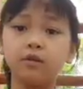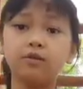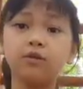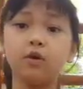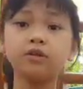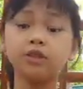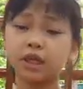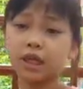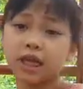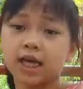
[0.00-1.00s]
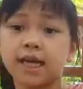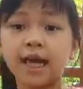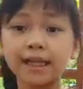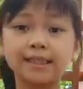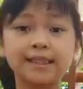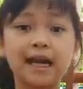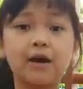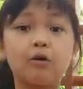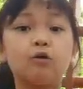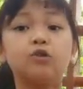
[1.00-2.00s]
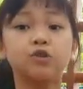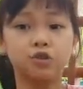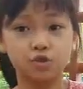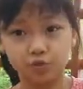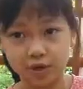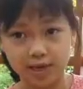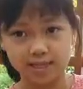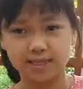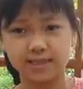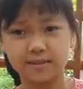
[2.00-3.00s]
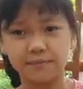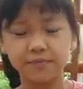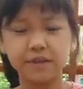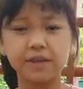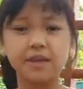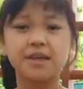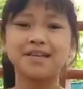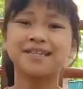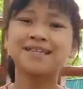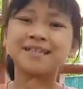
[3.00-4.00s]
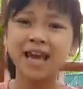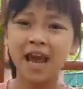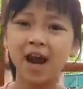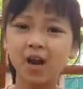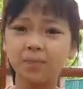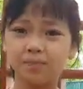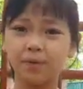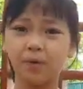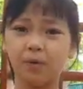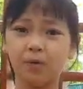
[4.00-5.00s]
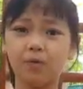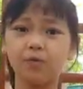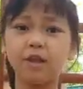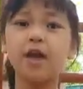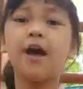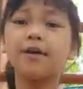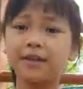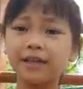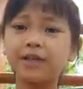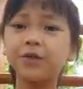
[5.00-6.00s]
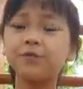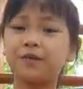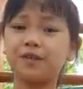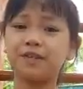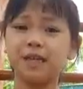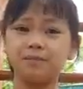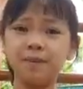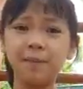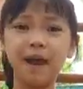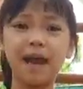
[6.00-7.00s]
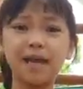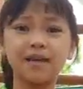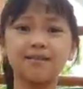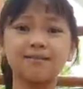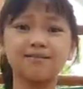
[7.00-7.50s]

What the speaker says: don't cut down trees. It's terrible. Thank you for listening. Bye bye.